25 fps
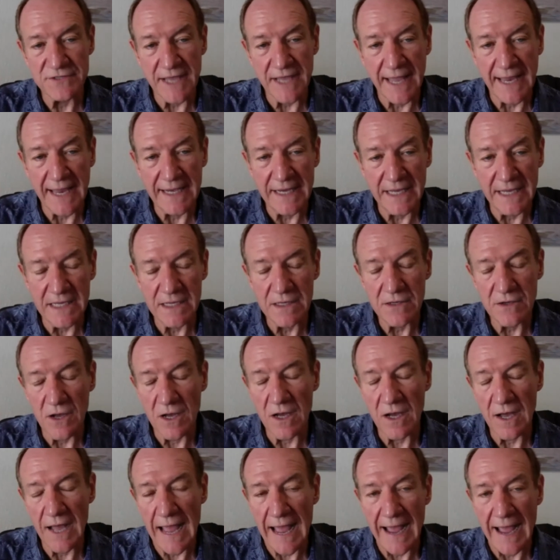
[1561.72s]
any
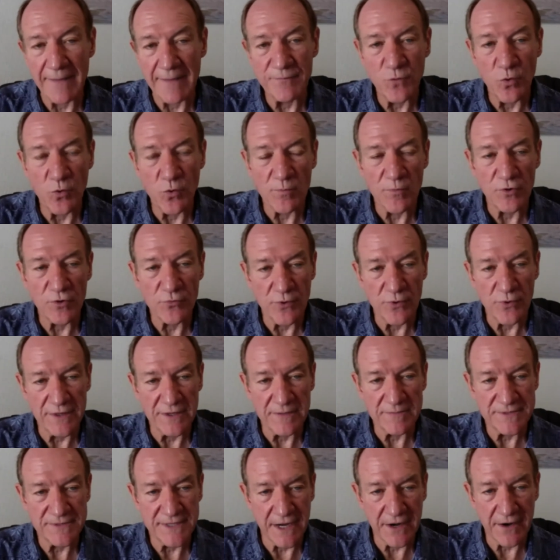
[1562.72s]
abnormal
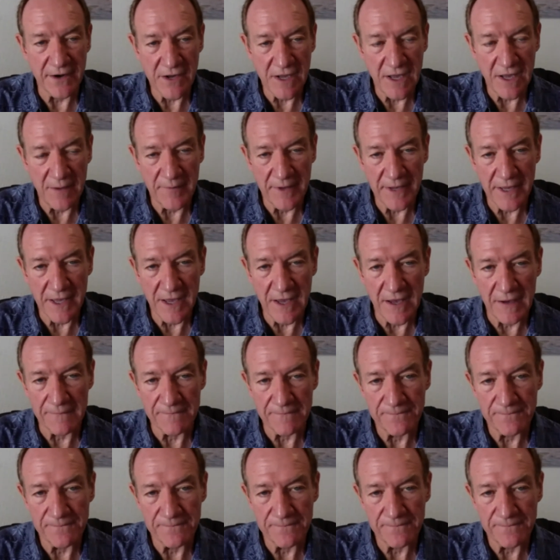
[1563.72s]
rhythms that are coming up.